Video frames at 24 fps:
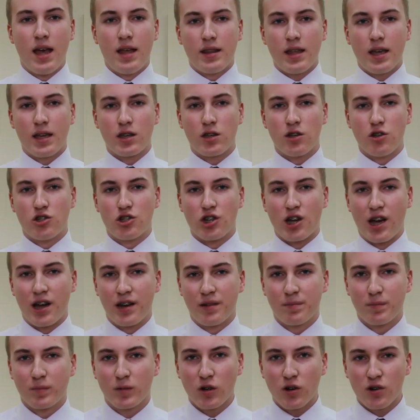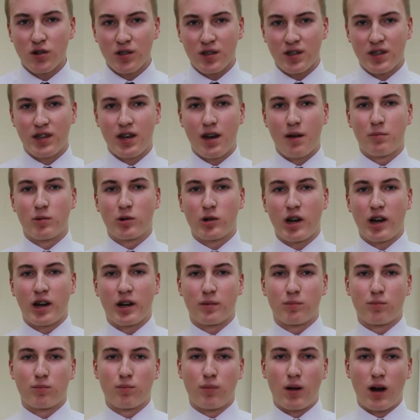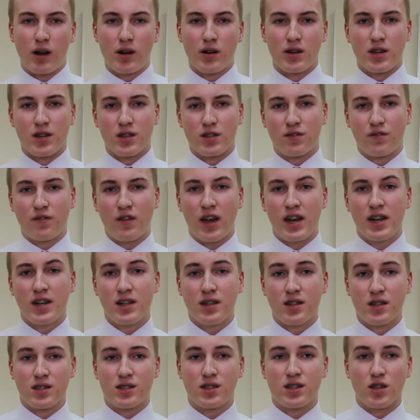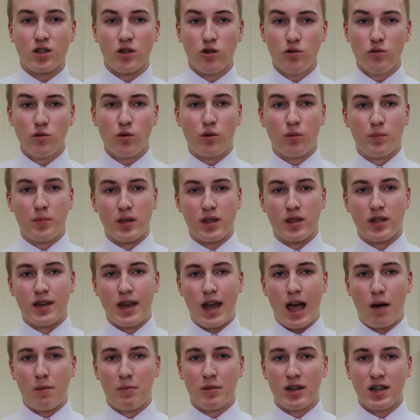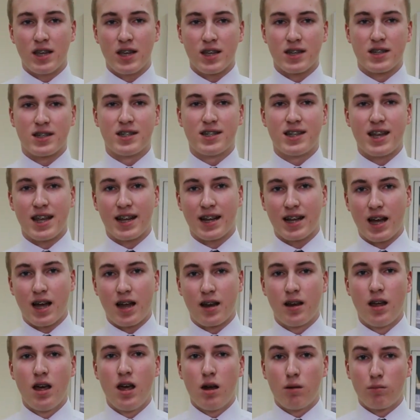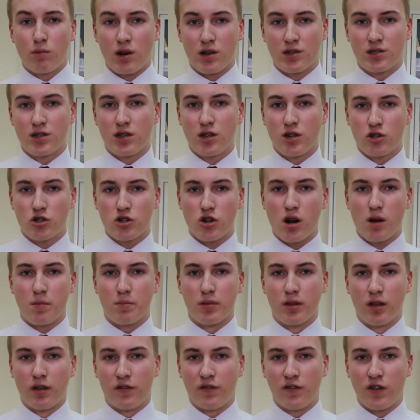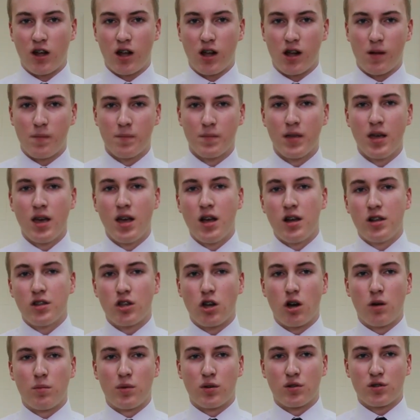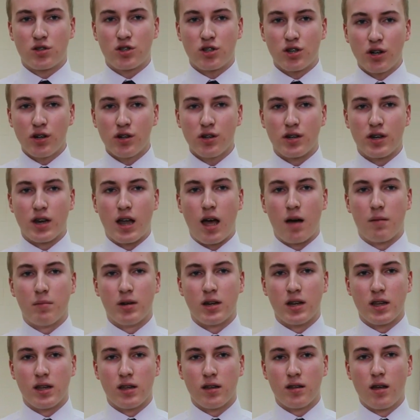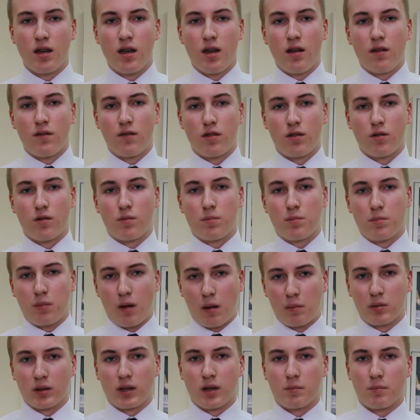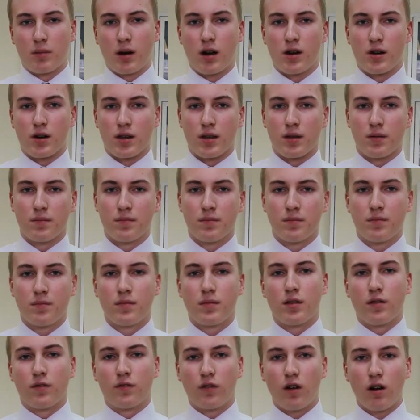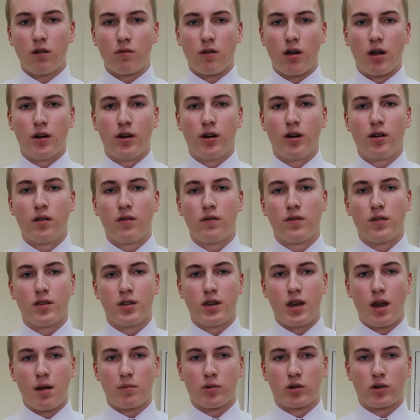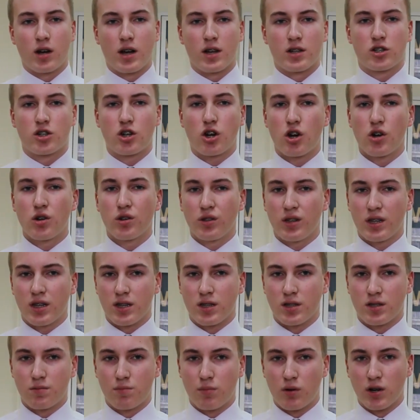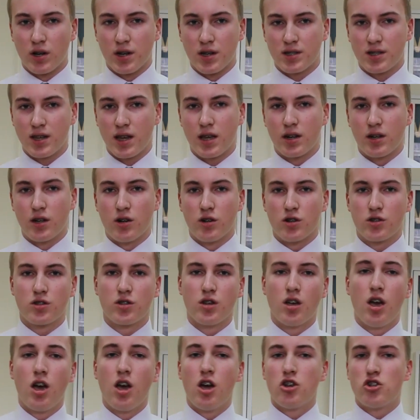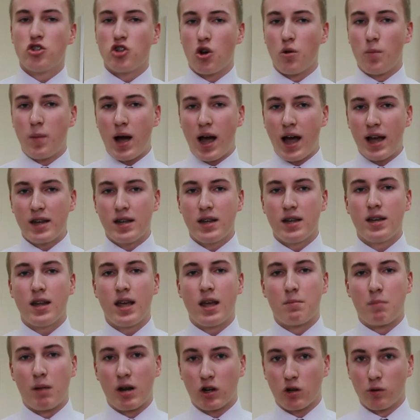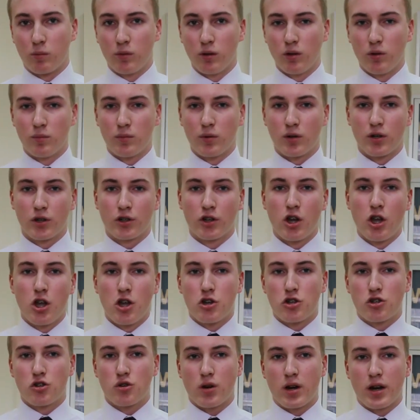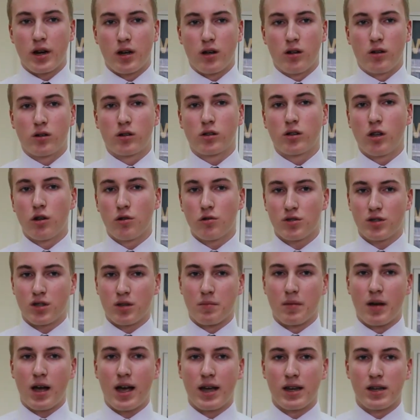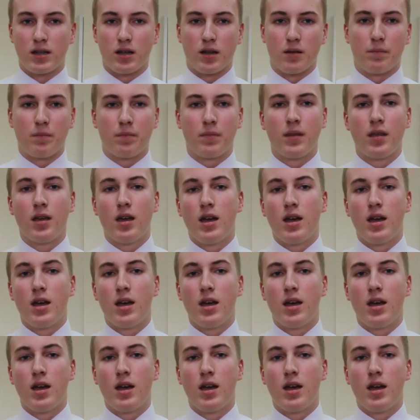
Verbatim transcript: Thank you, John. Currently, the Democratic Party is fighting to see who will be the nominee to take on President Trump in the fall, the almost certain nominee for the Republican Party. The frontrunner for the Democrats currently is Bernie Sanders. Joe Biden and Michael Bloomberg trail closely behind him.